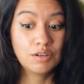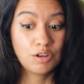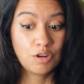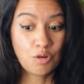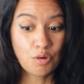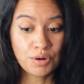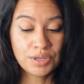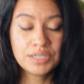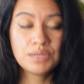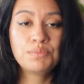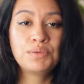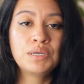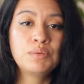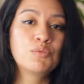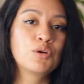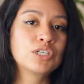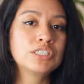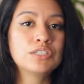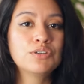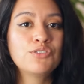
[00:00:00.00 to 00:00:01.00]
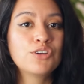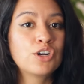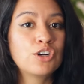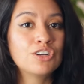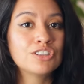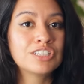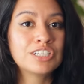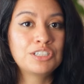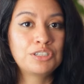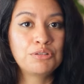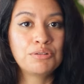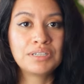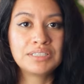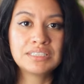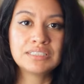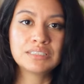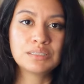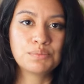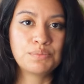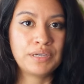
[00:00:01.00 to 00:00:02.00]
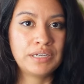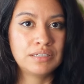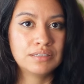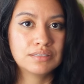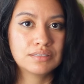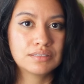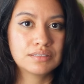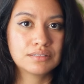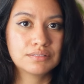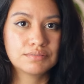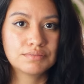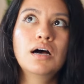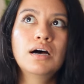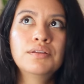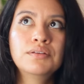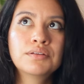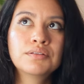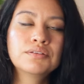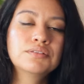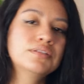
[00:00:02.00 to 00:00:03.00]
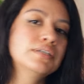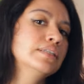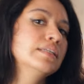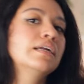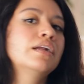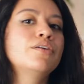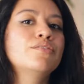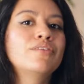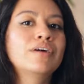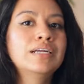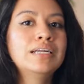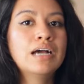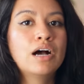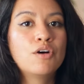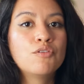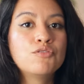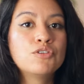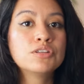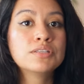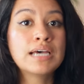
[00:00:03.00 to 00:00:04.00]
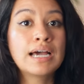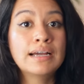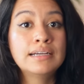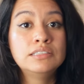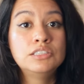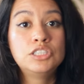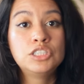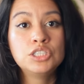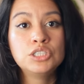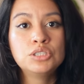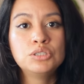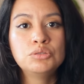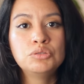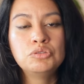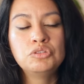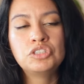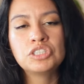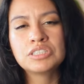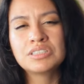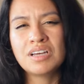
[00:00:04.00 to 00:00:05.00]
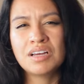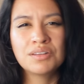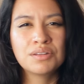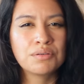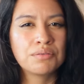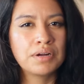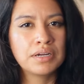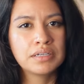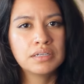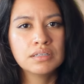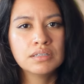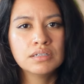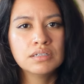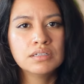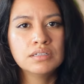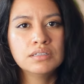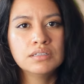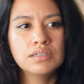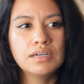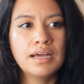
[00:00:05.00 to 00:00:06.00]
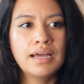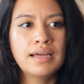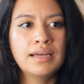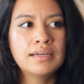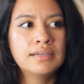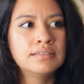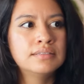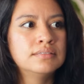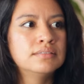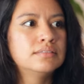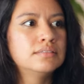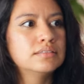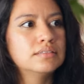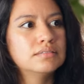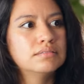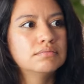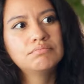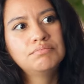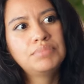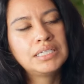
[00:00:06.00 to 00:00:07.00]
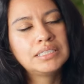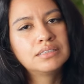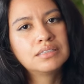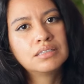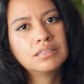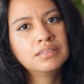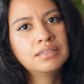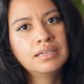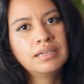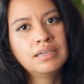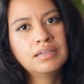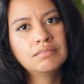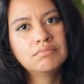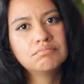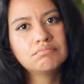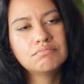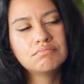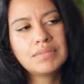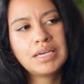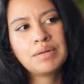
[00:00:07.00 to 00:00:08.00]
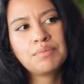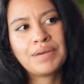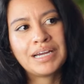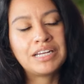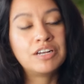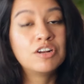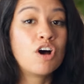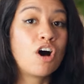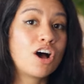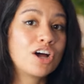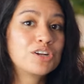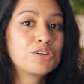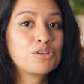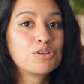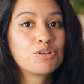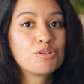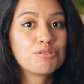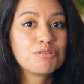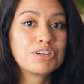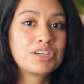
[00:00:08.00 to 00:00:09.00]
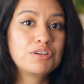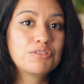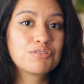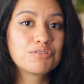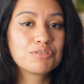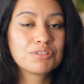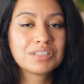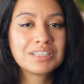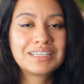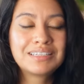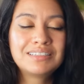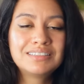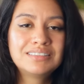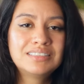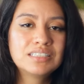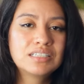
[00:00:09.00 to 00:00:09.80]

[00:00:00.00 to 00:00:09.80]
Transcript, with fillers: going to be more difficult than you anticipate. Another thing that I find helpful that I do just on the regular and basically in my non-grief related